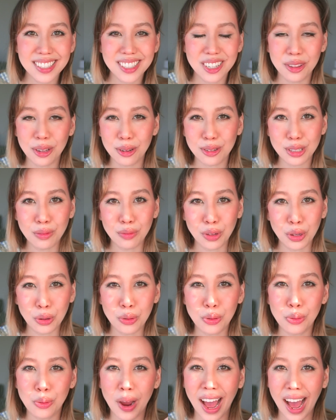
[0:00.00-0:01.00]
to those of you
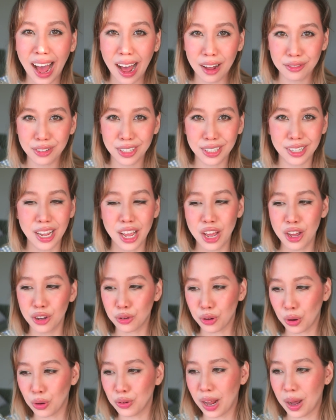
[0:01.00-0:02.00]
who haven't
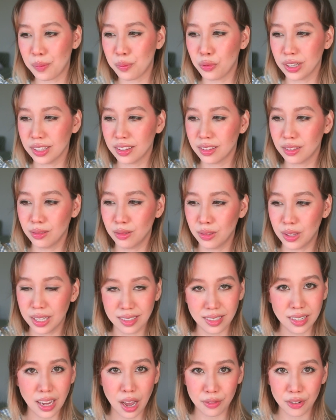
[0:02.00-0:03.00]
grown up with
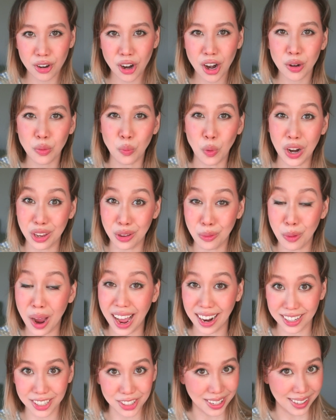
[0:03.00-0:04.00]
this cover art, what you
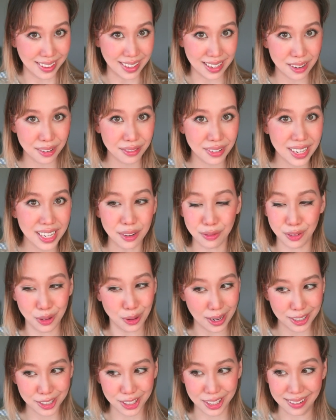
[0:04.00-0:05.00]
actually think of it, if you
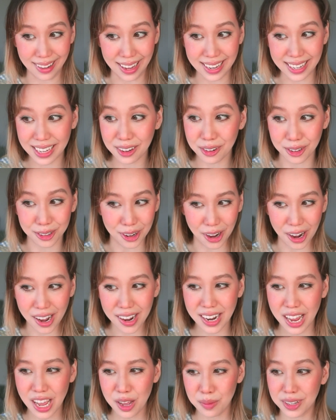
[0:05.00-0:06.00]
actually like it or
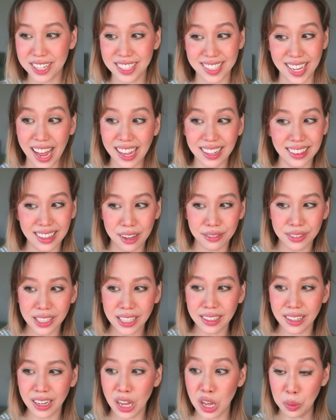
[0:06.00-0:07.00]
not, because I love
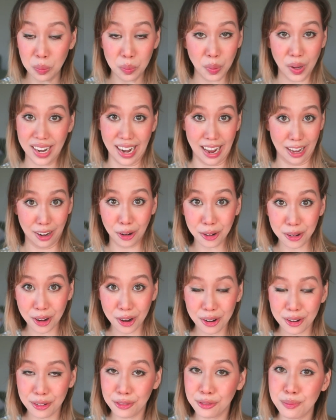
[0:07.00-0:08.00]
it, but I don't
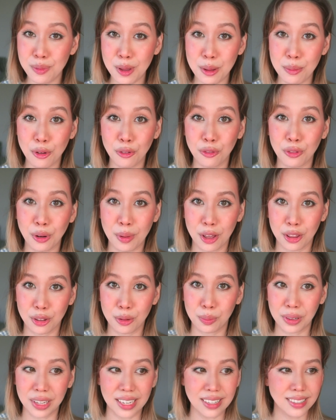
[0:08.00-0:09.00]
know if people from other
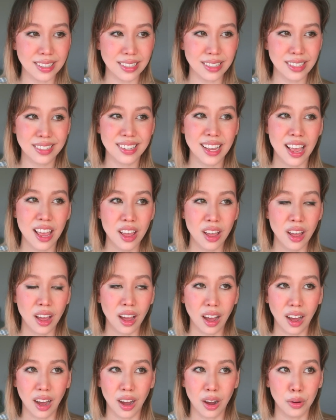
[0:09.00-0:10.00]
places
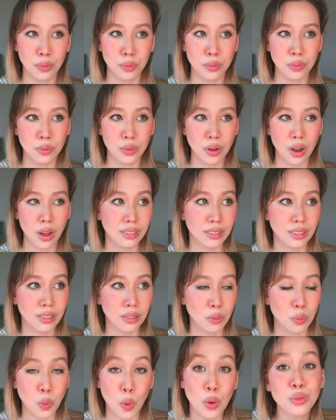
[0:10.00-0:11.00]

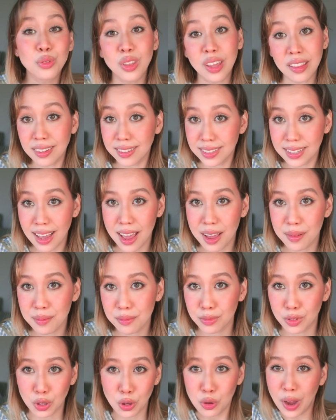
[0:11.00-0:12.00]
won't think the
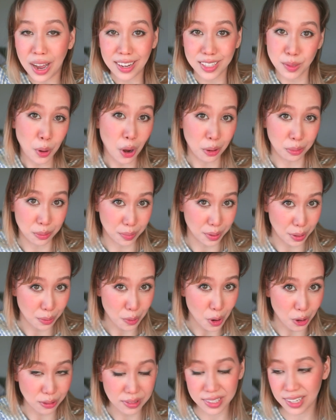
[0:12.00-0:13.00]
same. You guys probably
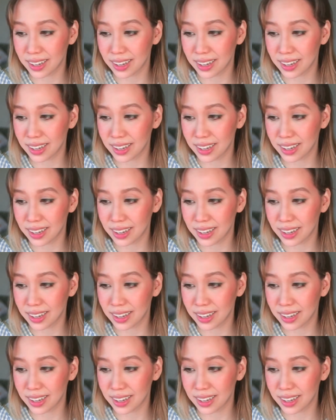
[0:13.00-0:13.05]
won't.